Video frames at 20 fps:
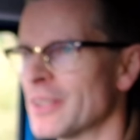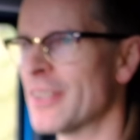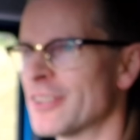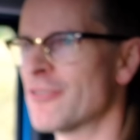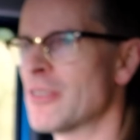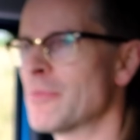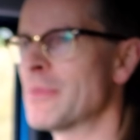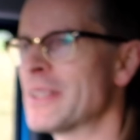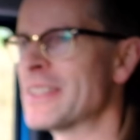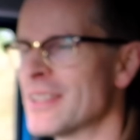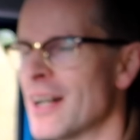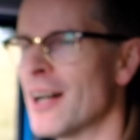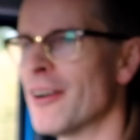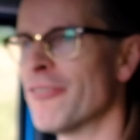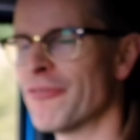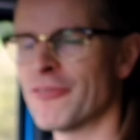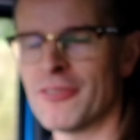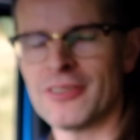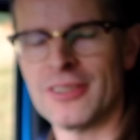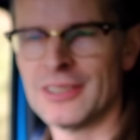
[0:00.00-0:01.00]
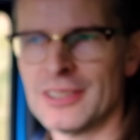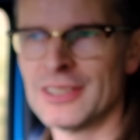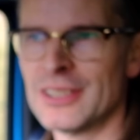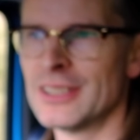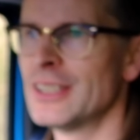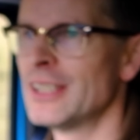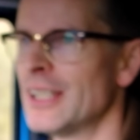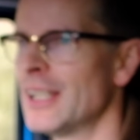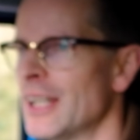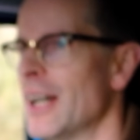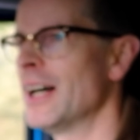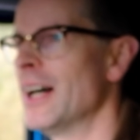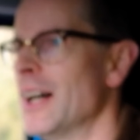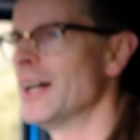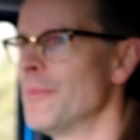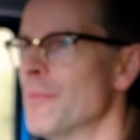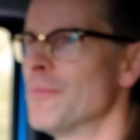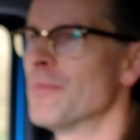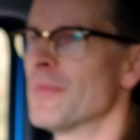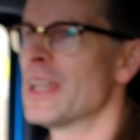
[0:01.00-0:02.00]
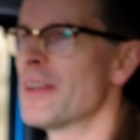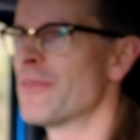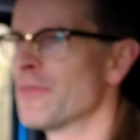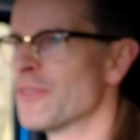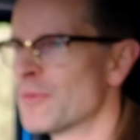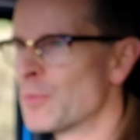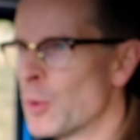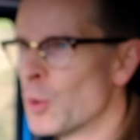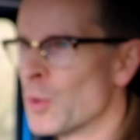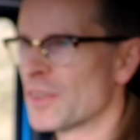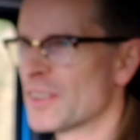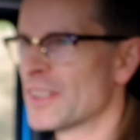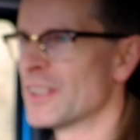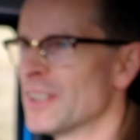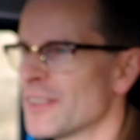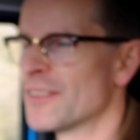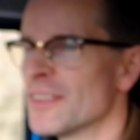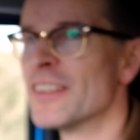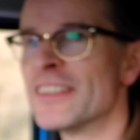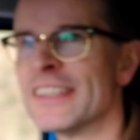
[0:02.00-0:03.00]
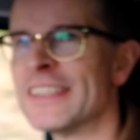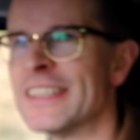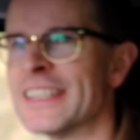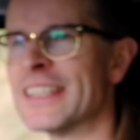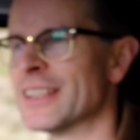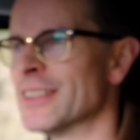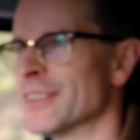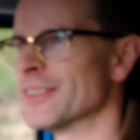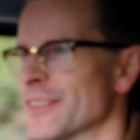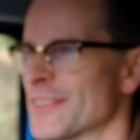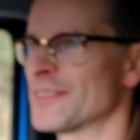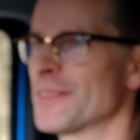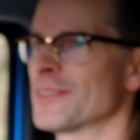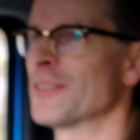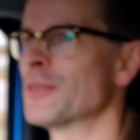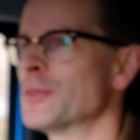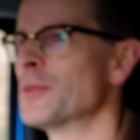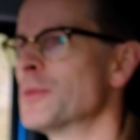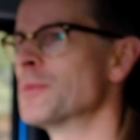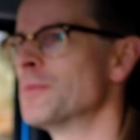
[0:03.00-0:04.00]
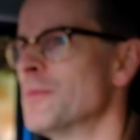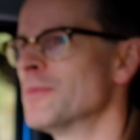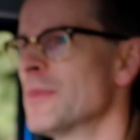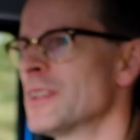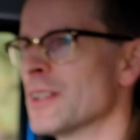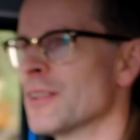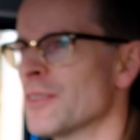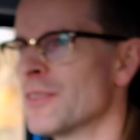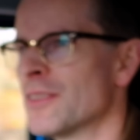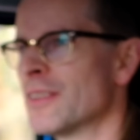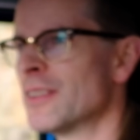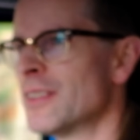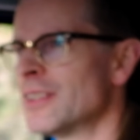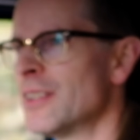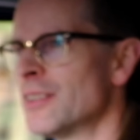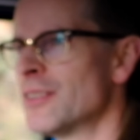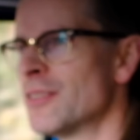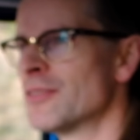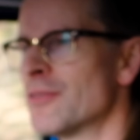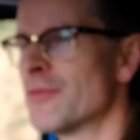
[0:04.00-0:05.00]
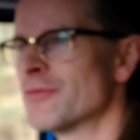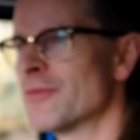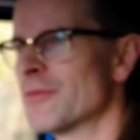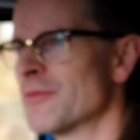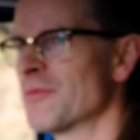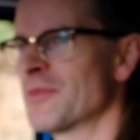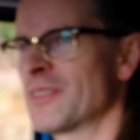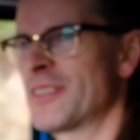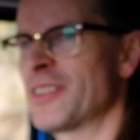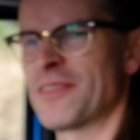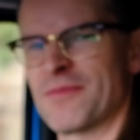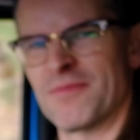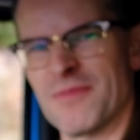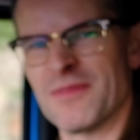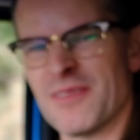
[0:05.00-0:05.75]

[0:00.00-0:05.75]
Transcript: extremely tough. Even the sports cars and the city cars are all, you know, just